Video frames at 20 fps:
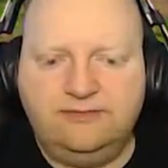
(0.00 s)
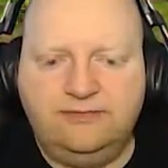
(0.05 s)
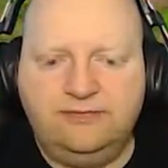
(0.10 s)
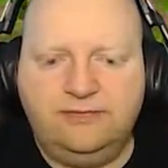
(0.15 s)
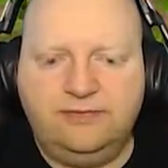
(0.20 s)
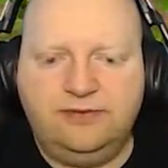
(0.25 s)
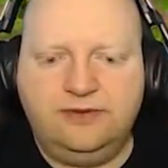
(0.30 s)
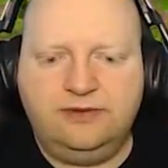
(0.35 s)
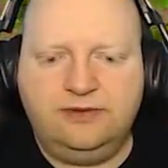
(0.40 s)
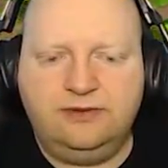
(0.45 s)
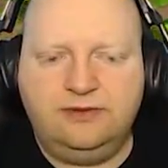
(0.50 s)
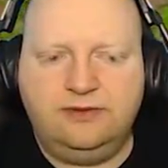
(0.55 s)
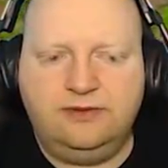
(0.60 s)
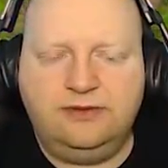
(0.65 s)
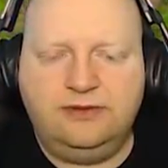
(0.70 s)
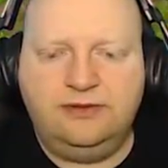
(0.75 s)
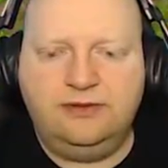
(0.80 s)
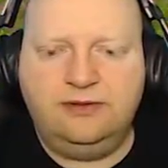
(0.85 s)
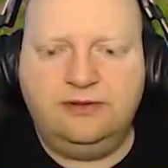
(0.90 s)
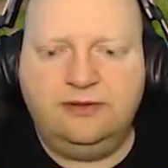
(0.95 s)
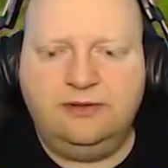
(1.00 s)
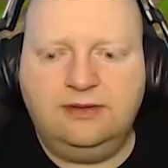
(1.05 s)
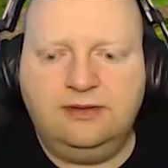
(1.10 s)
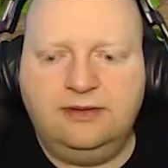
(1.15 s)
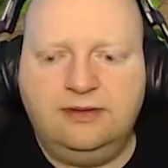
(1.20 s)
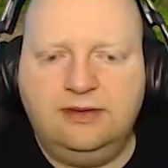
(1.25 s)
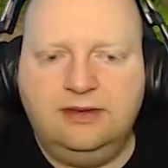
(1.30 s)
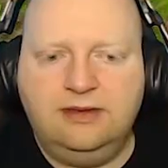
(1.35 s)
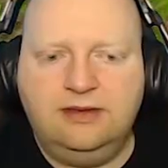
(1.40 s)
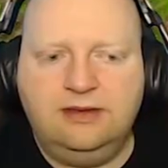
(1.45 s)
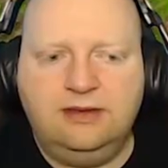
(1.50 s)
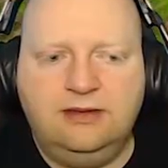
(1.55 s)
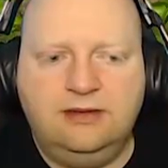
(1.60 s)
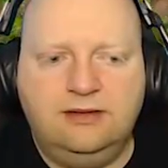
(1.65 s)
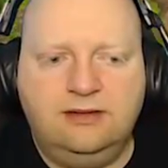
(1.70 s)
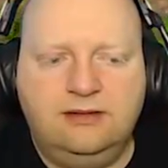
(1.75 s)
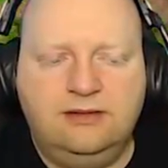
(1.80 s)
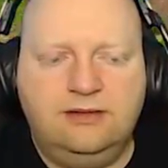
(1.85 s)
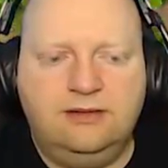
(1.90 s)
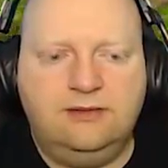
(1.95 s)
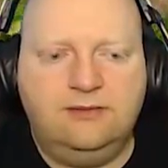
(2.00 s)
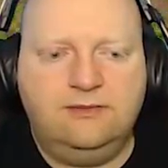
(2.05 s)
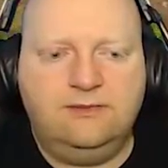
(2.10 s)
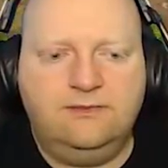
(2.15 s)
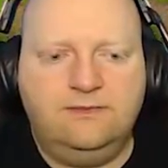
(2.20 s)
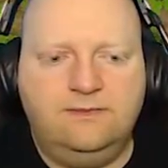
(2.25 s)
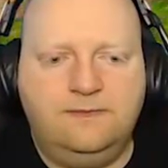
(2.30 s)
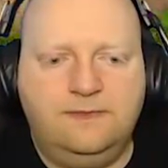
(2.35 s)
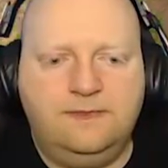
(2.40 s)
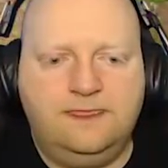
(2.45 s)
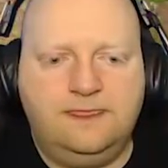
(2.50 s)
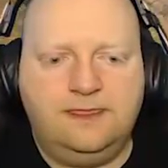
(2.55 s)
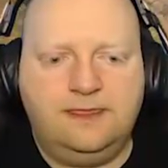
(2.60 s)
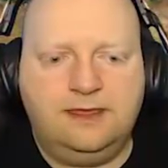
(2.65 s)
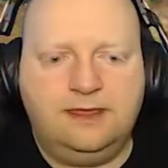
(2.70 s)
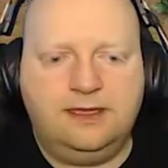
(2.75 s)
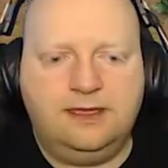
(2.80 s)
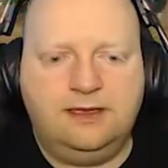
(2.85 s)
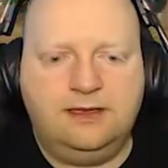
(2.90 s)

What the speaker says: (silence)